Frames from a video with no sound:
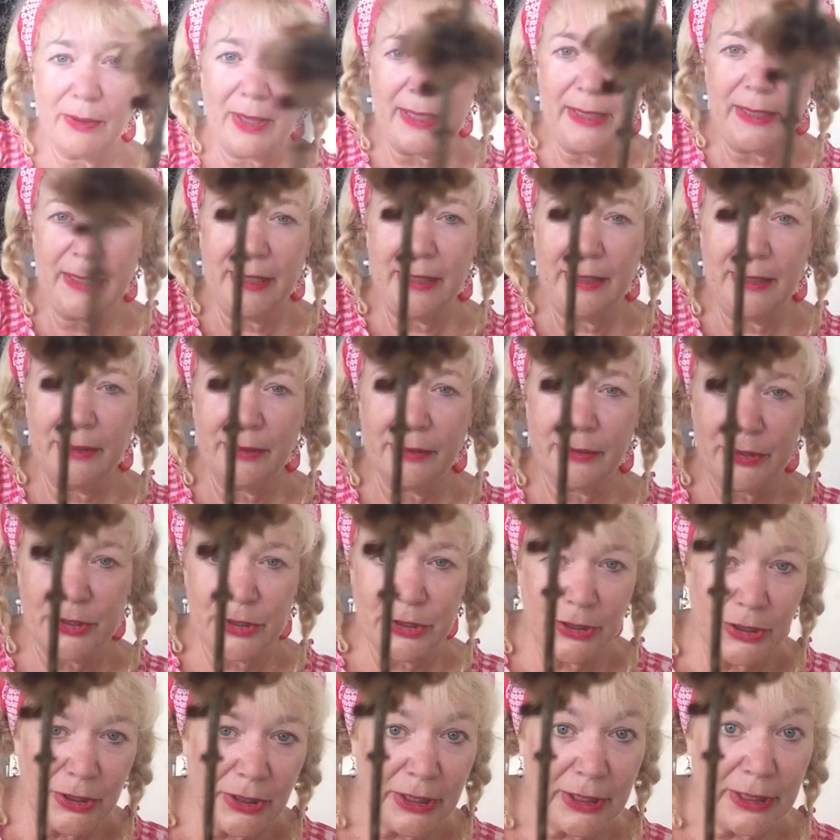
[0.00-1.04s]
right here
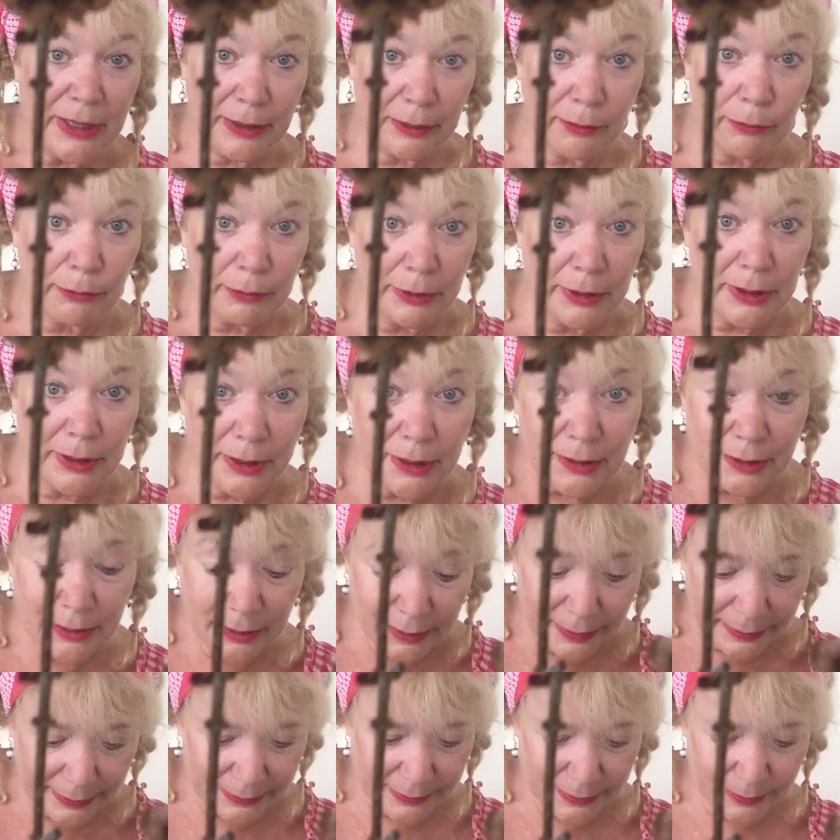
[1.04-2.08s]
so you can get a really good
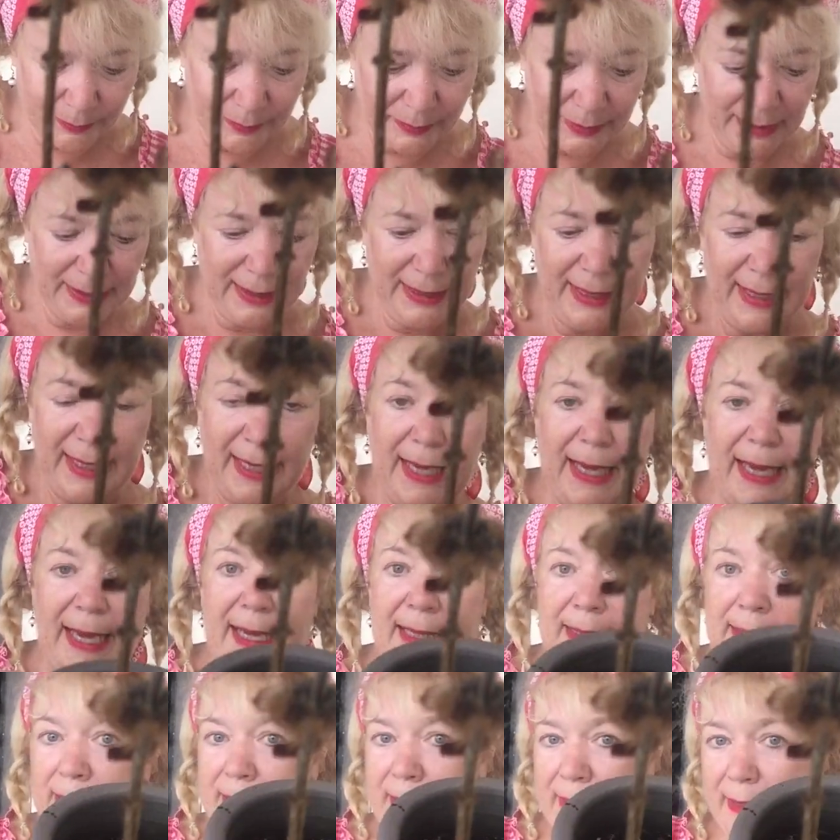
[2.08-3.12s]
look at them.
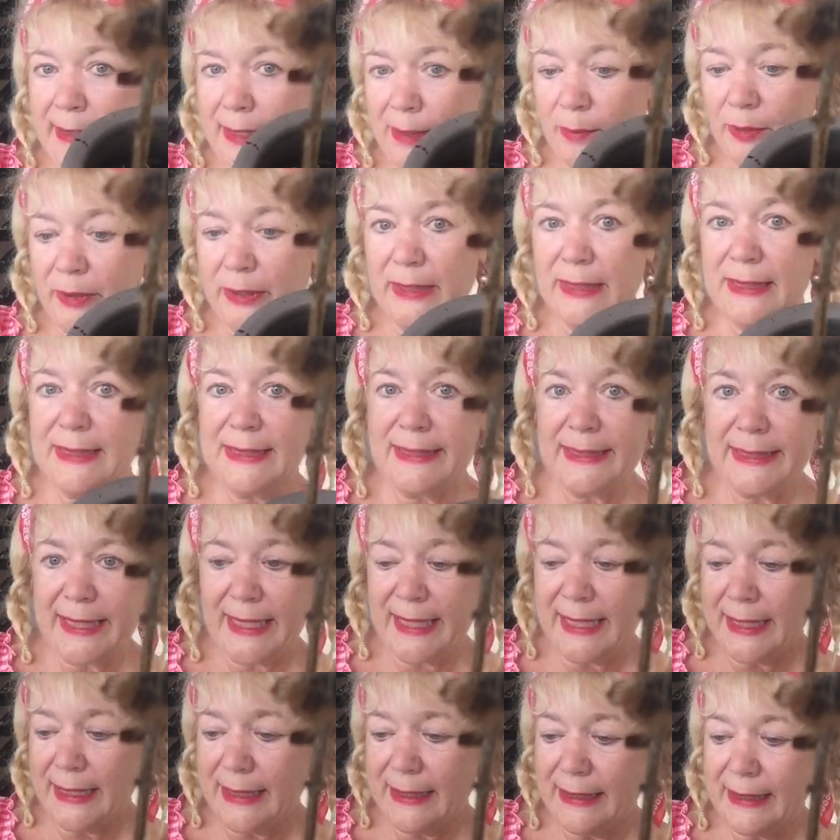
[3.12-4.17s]
And then I'm going to
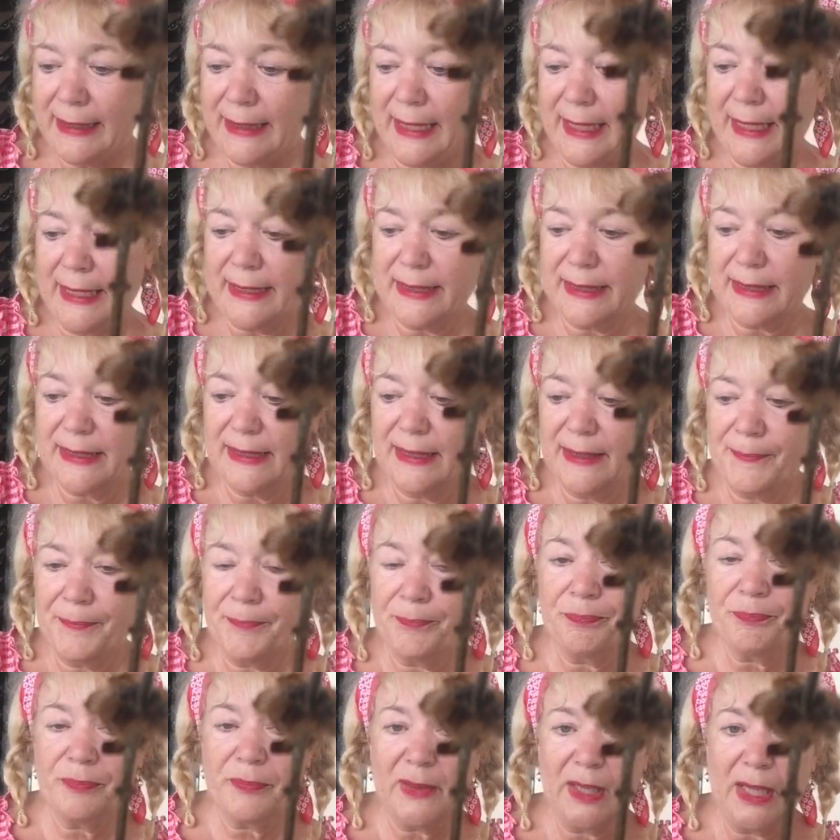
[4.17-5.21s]
take this
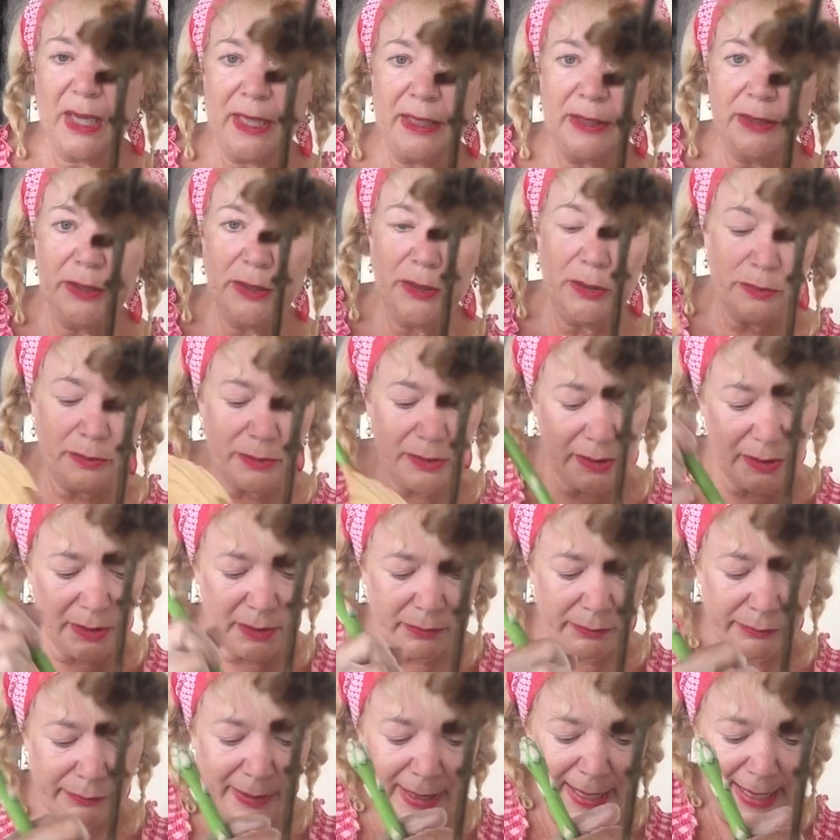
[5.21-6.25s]
and use
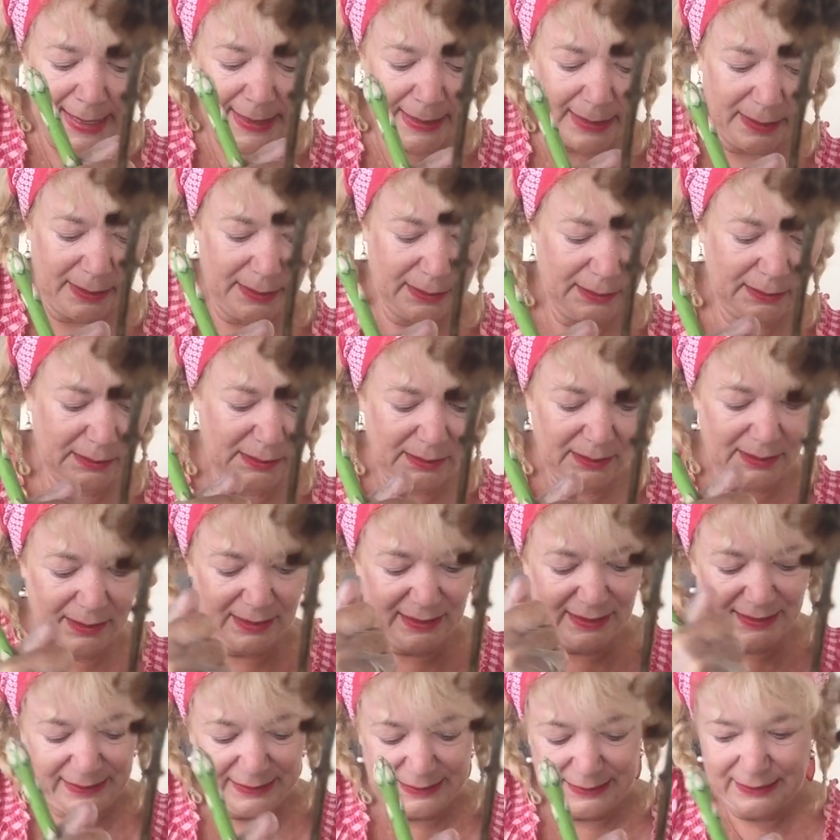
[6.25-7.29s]
the rake
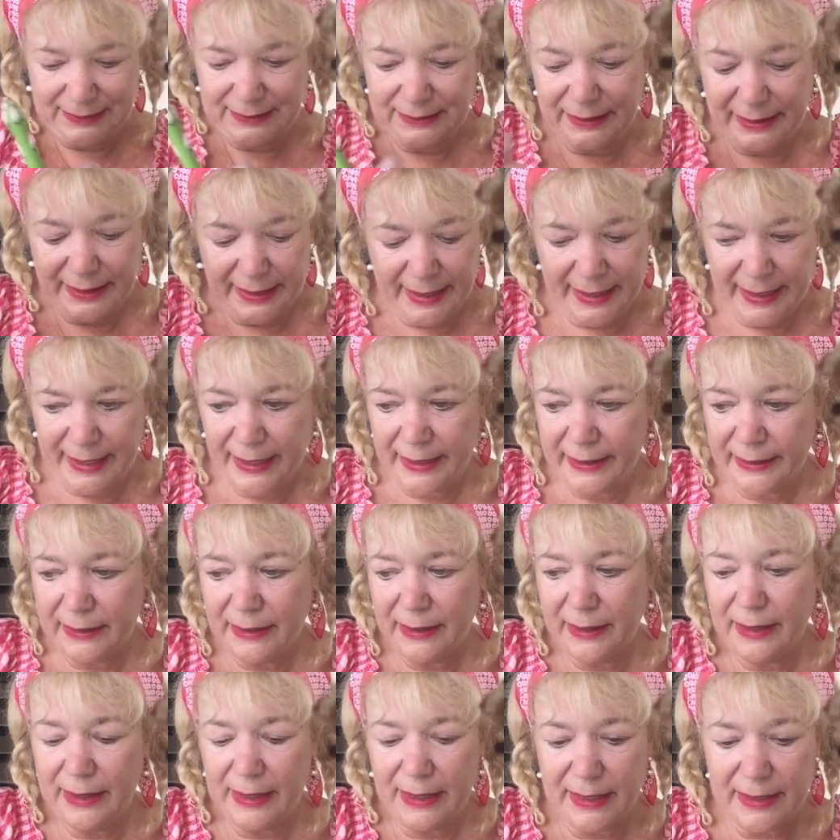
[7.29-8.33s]

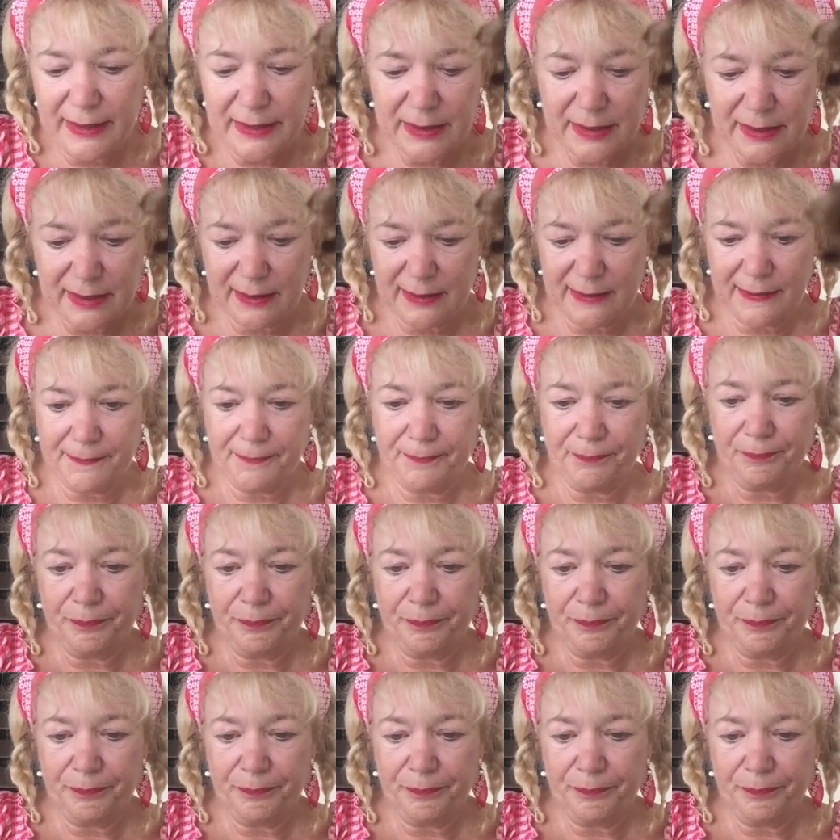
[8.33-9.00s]
and this,